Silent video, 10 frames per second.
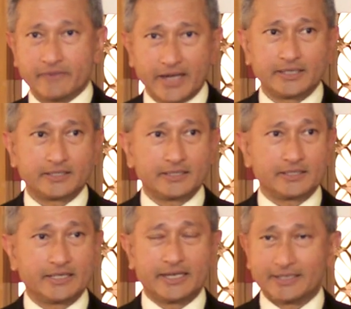
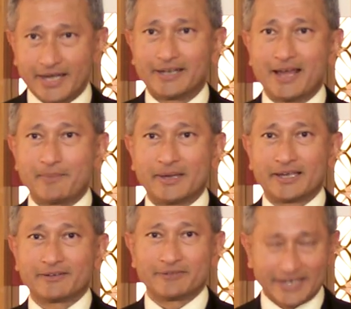vital and dynamic
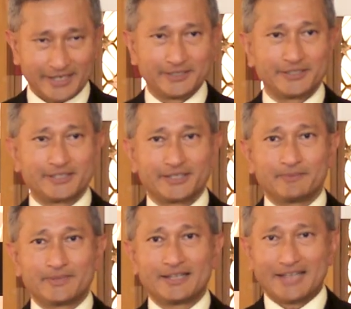relationship.
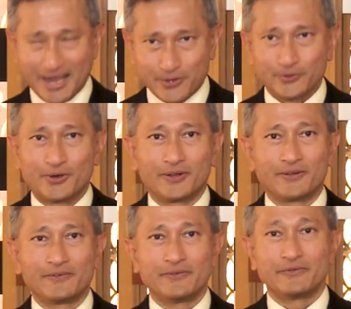Thank you
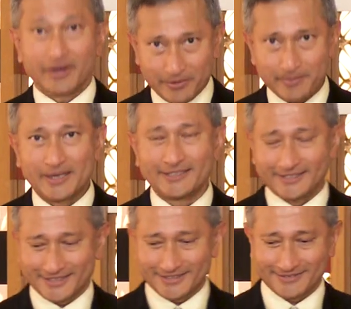all very much.